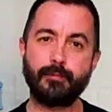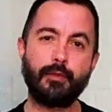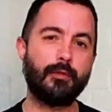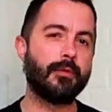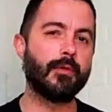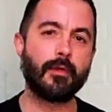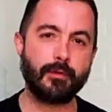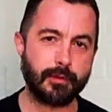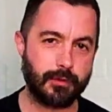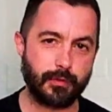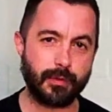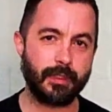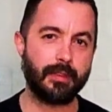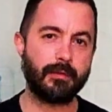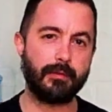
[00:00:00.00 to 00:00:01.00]
You know the
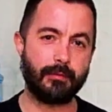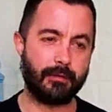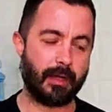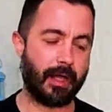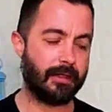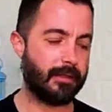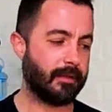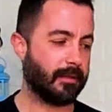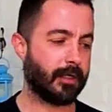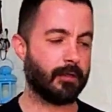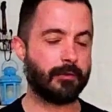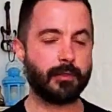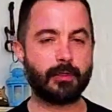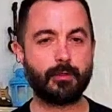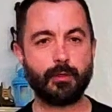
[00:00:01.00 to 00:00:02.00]
drill, right? They're
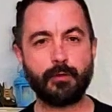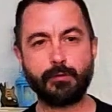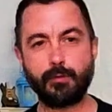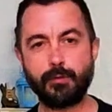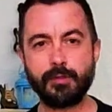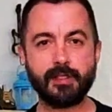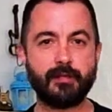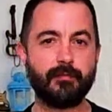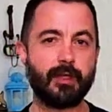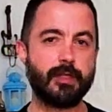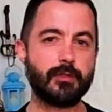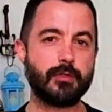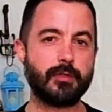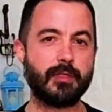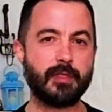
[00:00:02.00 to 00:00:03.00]
gonna grow roots
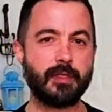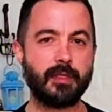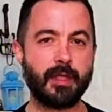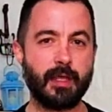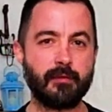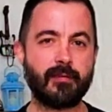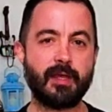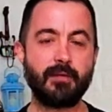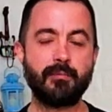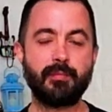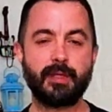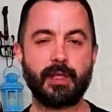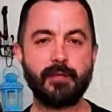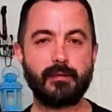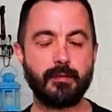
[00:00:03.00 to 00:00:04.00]
eventually and then
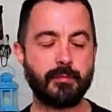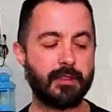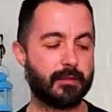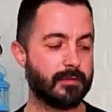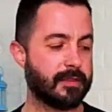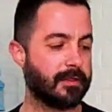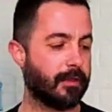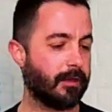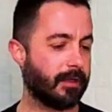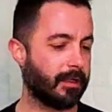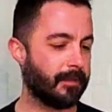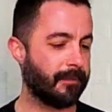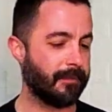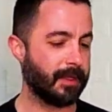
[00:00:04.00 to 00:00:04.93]
plant them into soil.